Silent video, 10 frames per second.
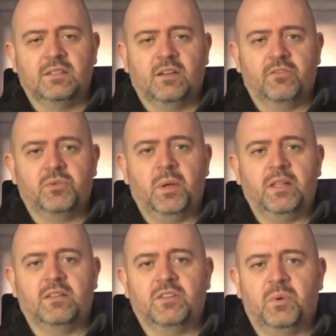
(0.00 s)
of
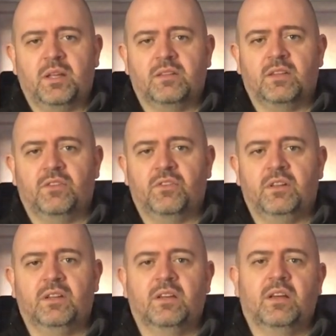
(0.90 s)
2023,